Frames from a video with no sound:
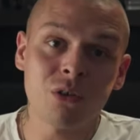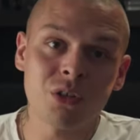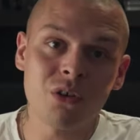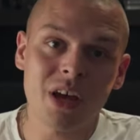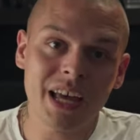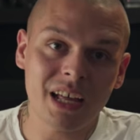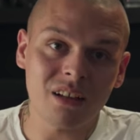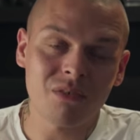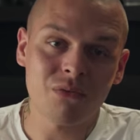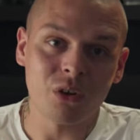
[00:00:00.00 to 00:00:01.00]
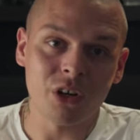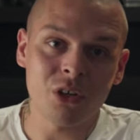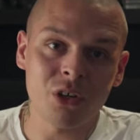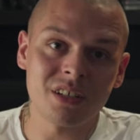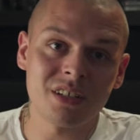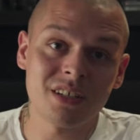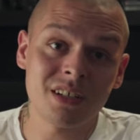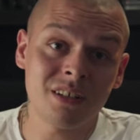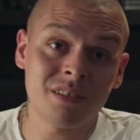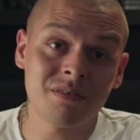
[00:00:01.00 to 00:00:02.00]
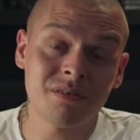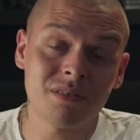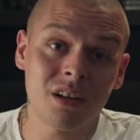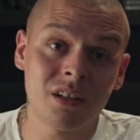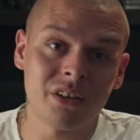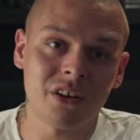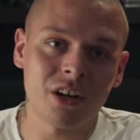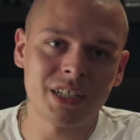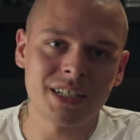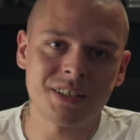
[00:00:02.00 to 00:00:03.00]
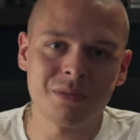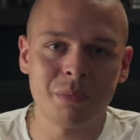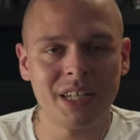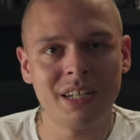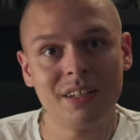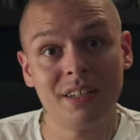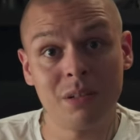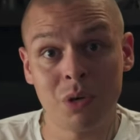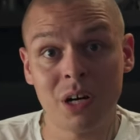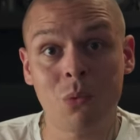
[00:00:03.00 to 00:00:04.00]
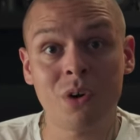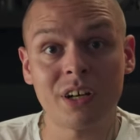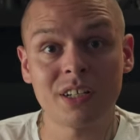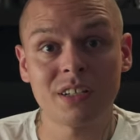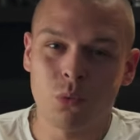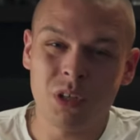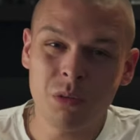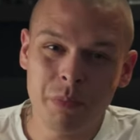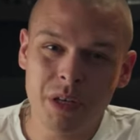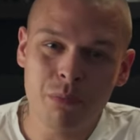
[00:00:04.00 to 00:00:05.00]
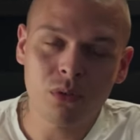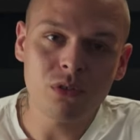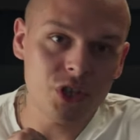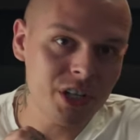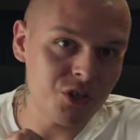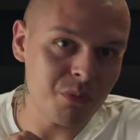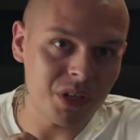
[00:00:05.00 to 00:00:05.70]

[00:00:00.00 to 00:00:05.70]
and then whenever he needs to render out anything, he sends it to a render farm or uh, his PC at home. It's a